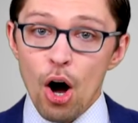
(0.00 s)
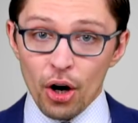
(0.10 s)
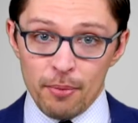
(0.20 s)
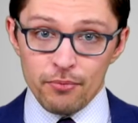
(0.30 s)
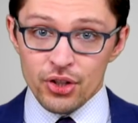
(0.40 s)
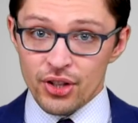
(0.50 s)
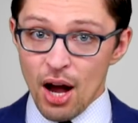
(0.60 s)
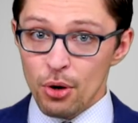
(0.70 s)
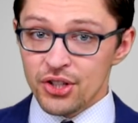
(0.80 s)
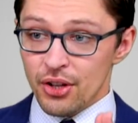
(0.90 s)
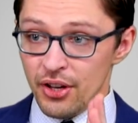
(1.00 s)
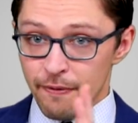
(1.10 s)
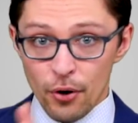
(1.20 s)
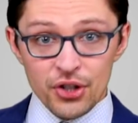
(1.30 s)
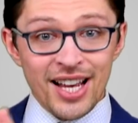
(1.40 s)
Okay, so that was the
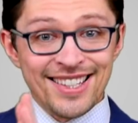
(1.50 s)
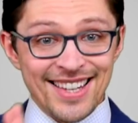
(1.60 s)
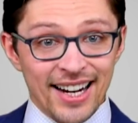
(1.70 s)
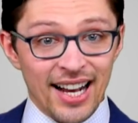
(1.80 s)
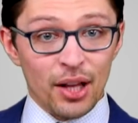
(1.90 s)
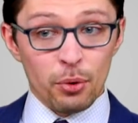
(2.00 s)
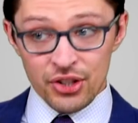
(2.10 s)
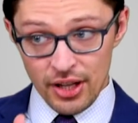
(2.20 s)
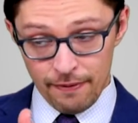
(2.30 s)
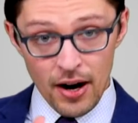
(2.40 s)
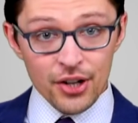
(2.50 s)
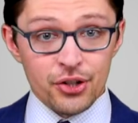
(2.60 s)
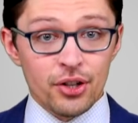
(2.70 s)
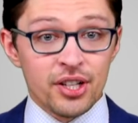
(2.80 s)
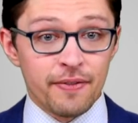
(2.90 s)
first and second headwinds that
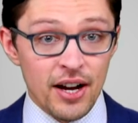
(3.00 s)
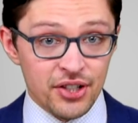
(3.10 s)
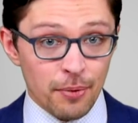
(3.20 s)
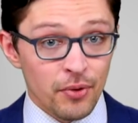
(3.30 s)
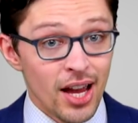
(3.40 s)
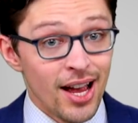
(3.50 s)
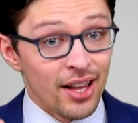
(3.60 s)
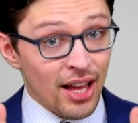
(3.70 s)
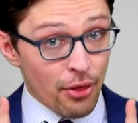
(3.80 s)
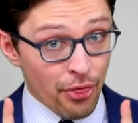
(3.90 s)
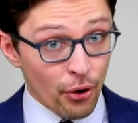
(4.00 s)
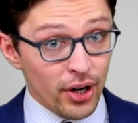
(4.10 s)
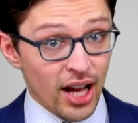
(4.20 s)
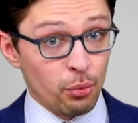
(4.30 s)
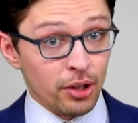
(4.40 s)
Pfizer is facing. Now, the
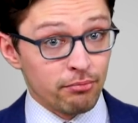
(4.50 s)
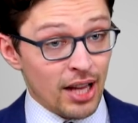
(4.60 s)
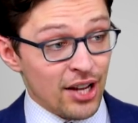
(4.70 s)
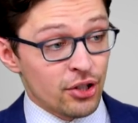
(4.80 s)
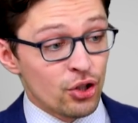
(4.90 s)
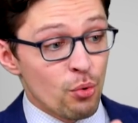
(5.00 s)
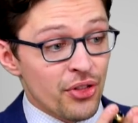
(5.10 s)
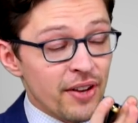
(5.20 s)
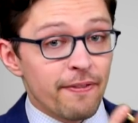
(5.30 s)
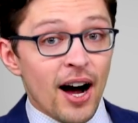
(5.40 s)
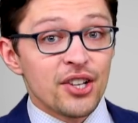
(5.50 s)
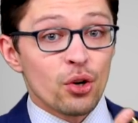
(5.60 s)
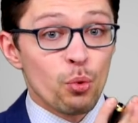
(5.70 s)
third headwind has to do with the Pfizer